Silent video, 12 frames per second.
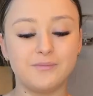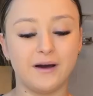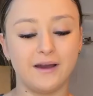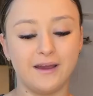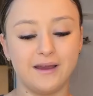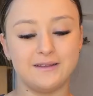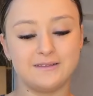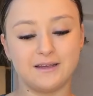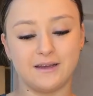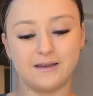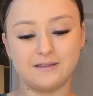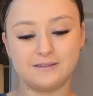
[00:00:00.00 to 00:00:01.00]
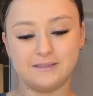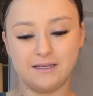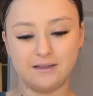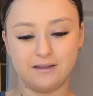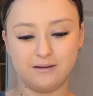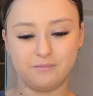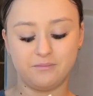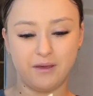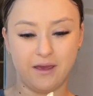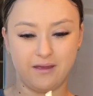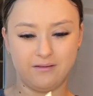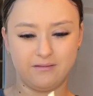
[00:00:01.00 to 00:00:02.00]
But it's a concealer
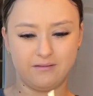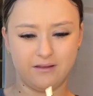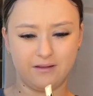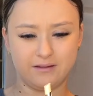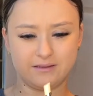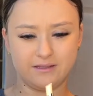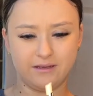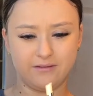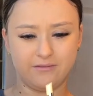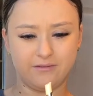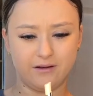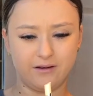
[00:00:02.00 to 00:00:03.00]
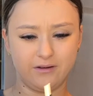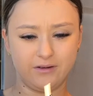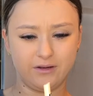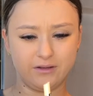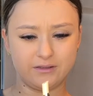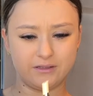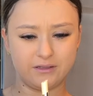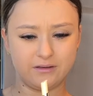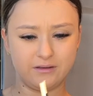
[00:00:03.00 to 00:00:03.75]
pen thing. We'll see how far it goes.